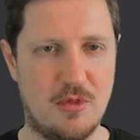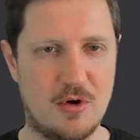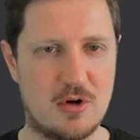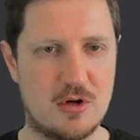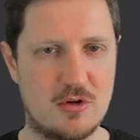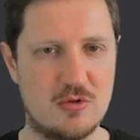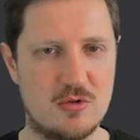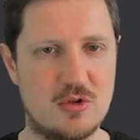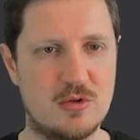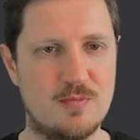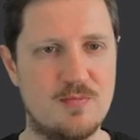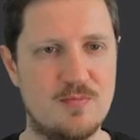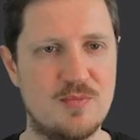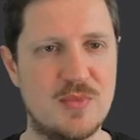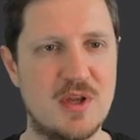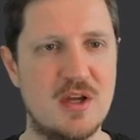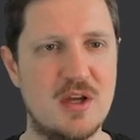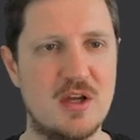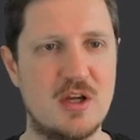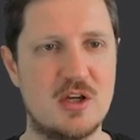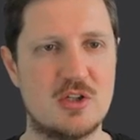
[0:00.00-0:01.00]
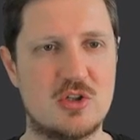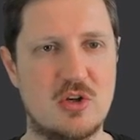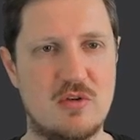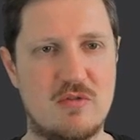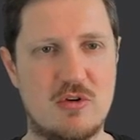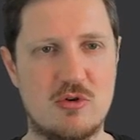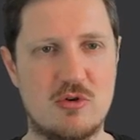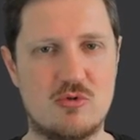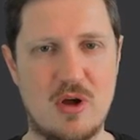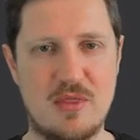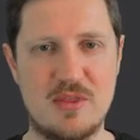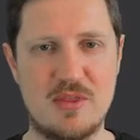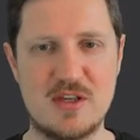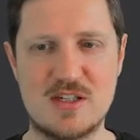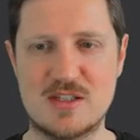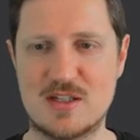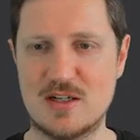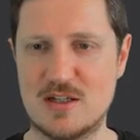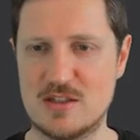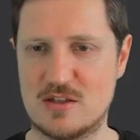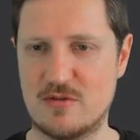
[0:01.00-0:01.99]
the code. So if you run
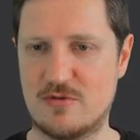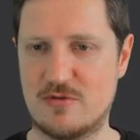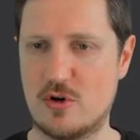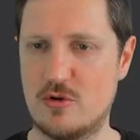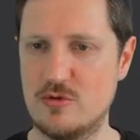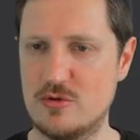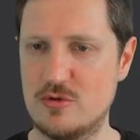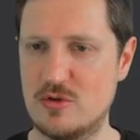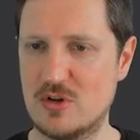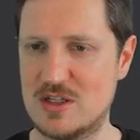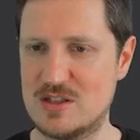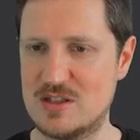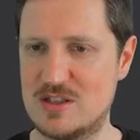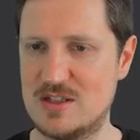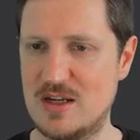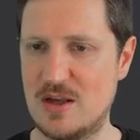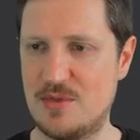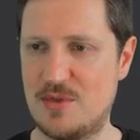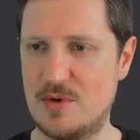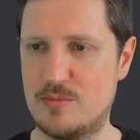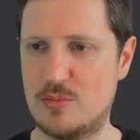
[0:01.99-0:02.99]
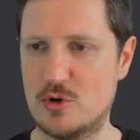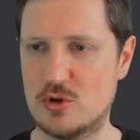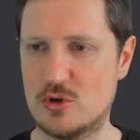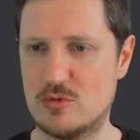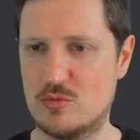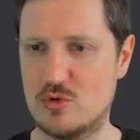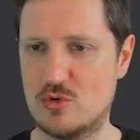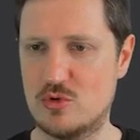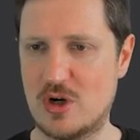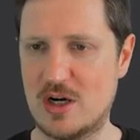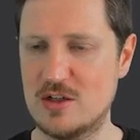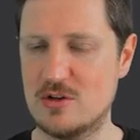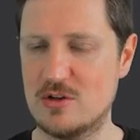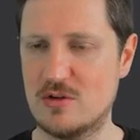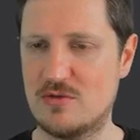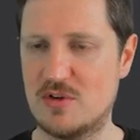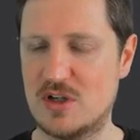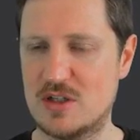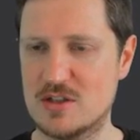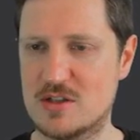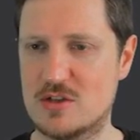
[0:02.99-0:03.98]
these lines of code, you can see at the bottom right
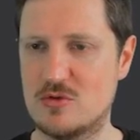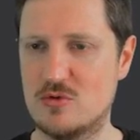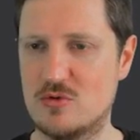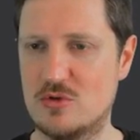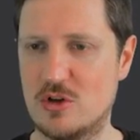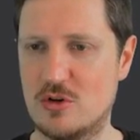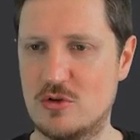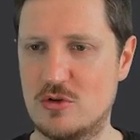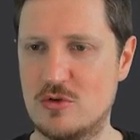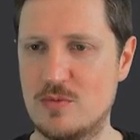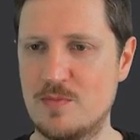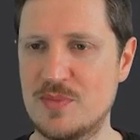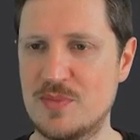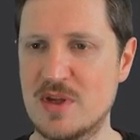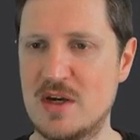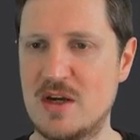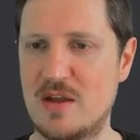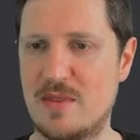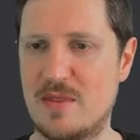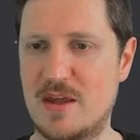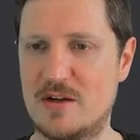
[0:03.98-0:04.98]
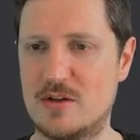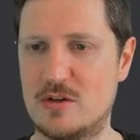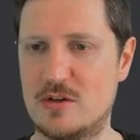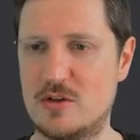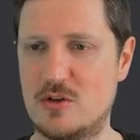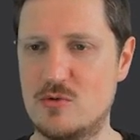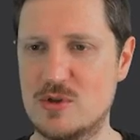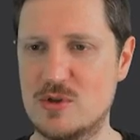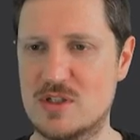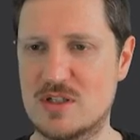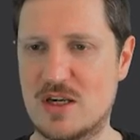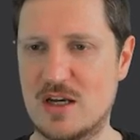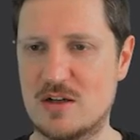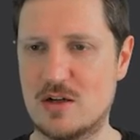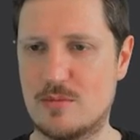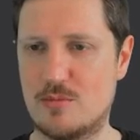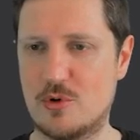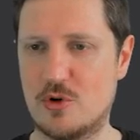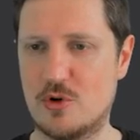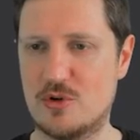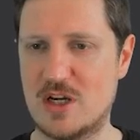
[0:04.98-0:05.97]
of RStudio that a new
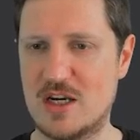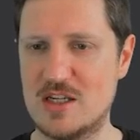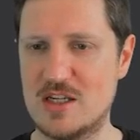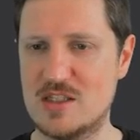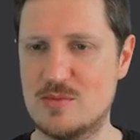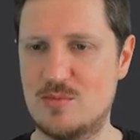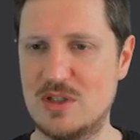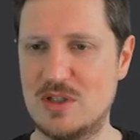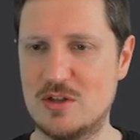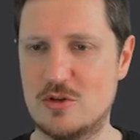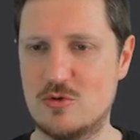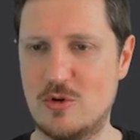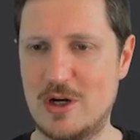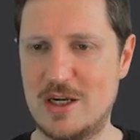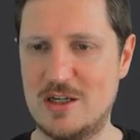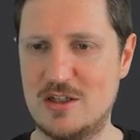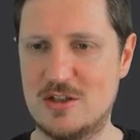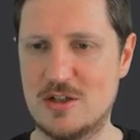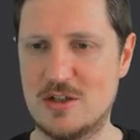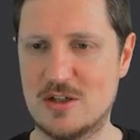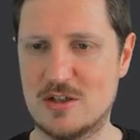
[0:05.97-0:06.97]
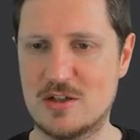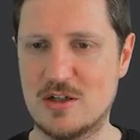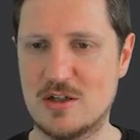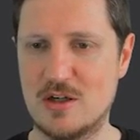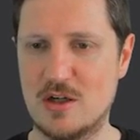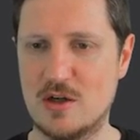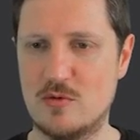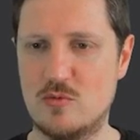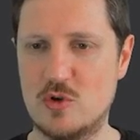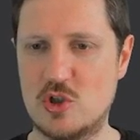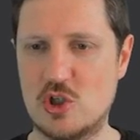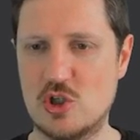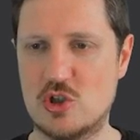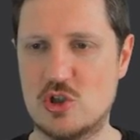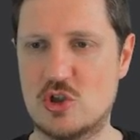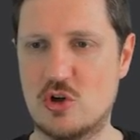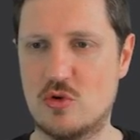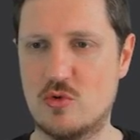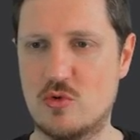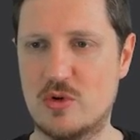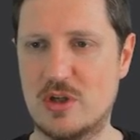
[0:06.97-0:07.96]
scatter plot has been created which is
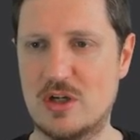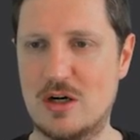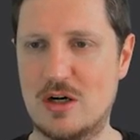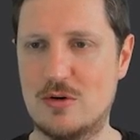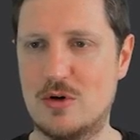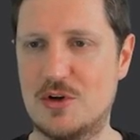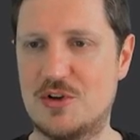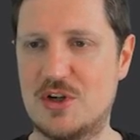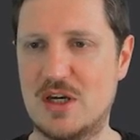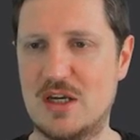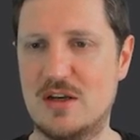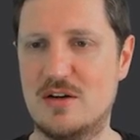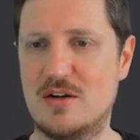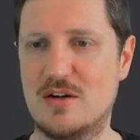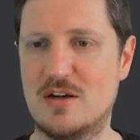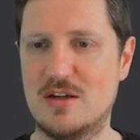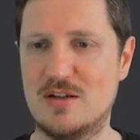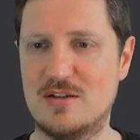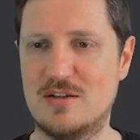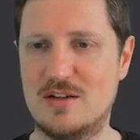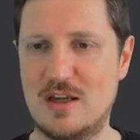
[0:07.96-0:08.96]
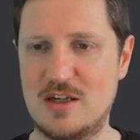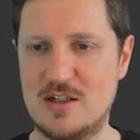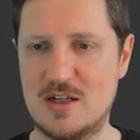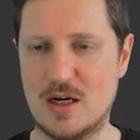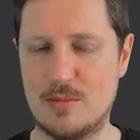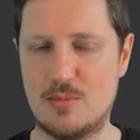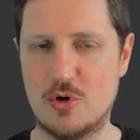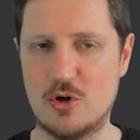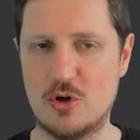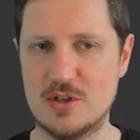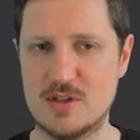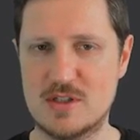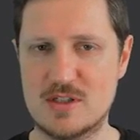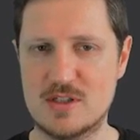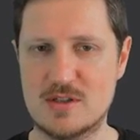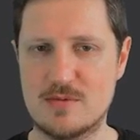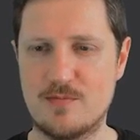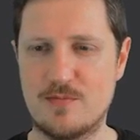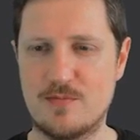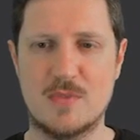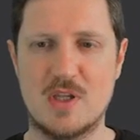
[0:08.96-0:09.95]
showing our 10 data
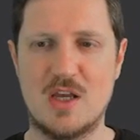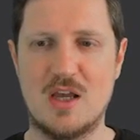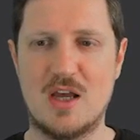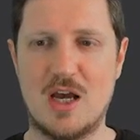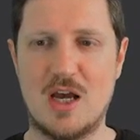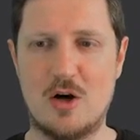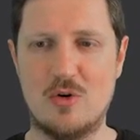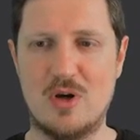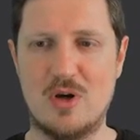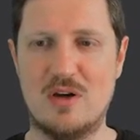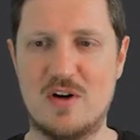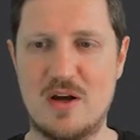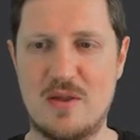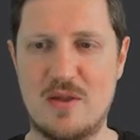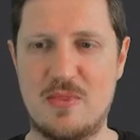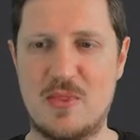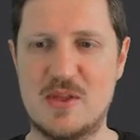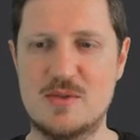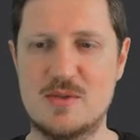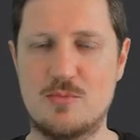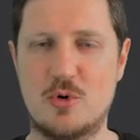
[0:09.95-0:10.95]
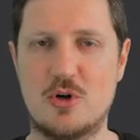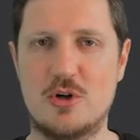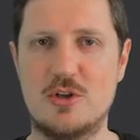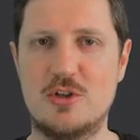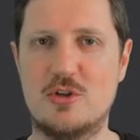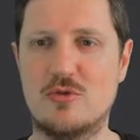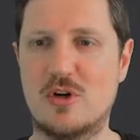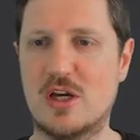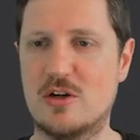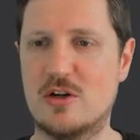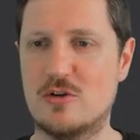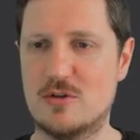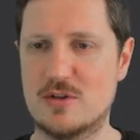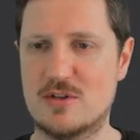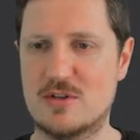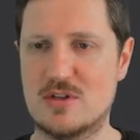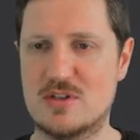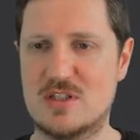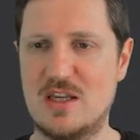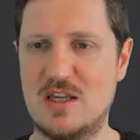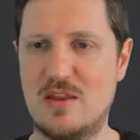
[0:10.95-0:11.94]
points. However, at this point, you can
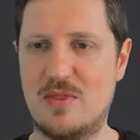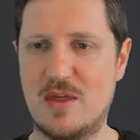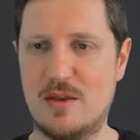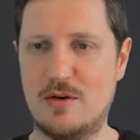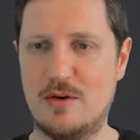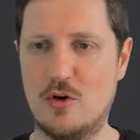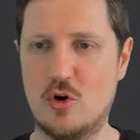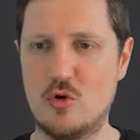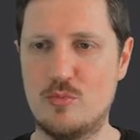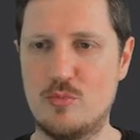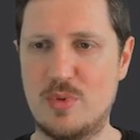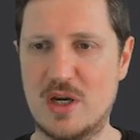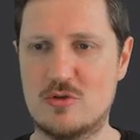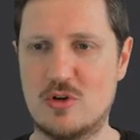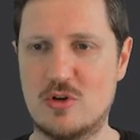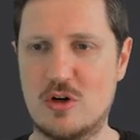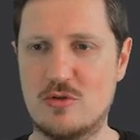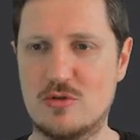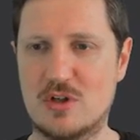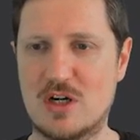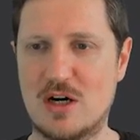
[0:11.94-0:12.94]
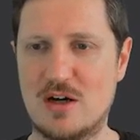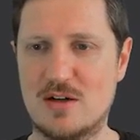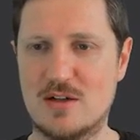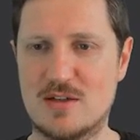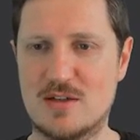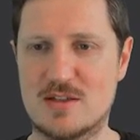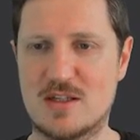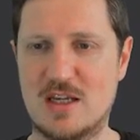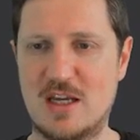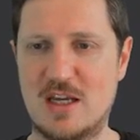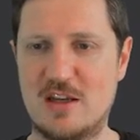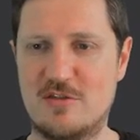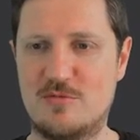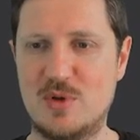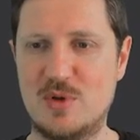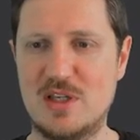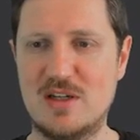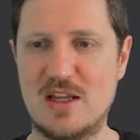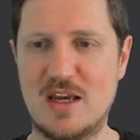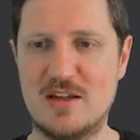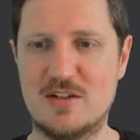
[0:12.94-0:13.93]
also see that no background colors have
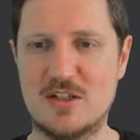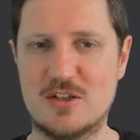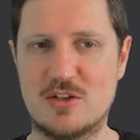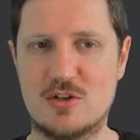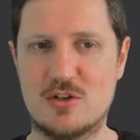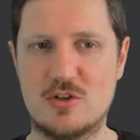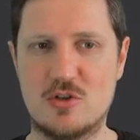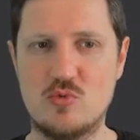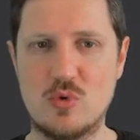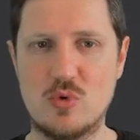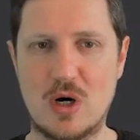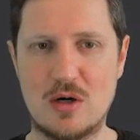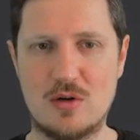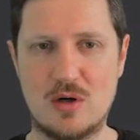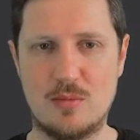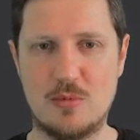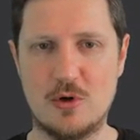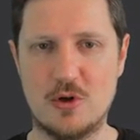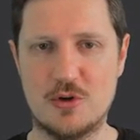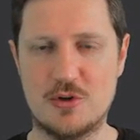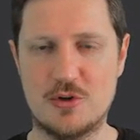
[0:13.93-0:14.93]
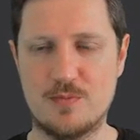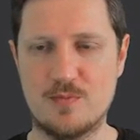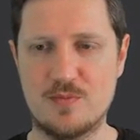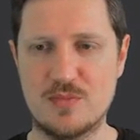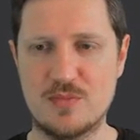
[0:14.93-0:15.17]
been added to our plot.